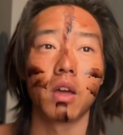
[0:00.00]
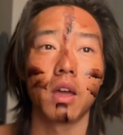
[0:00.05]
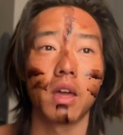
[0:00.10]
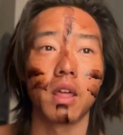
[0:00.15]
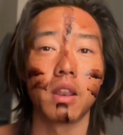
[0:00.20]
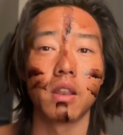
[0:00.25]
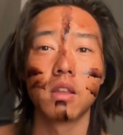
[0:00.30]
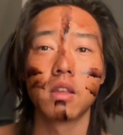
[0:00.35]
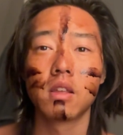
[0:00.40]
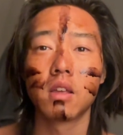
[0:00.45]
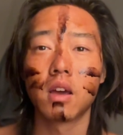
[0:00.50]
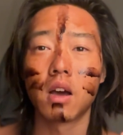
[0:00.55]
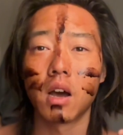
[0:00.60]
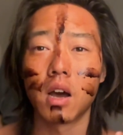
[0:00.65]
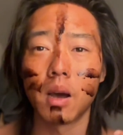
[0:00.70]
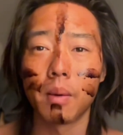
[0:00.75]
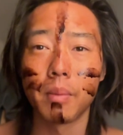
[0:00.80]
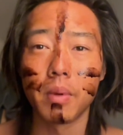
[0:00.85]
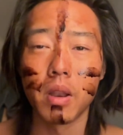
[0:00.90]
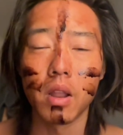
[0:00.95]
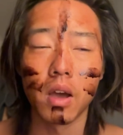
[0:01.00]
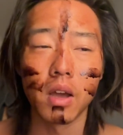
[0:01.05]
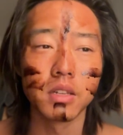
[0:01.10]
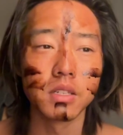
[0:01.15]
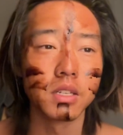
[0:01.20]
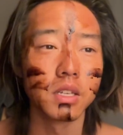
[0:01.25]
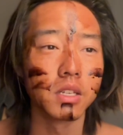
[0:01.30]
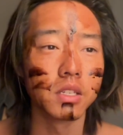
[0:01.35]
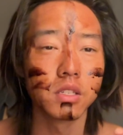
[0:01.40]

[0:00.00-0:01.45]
and harmonizing,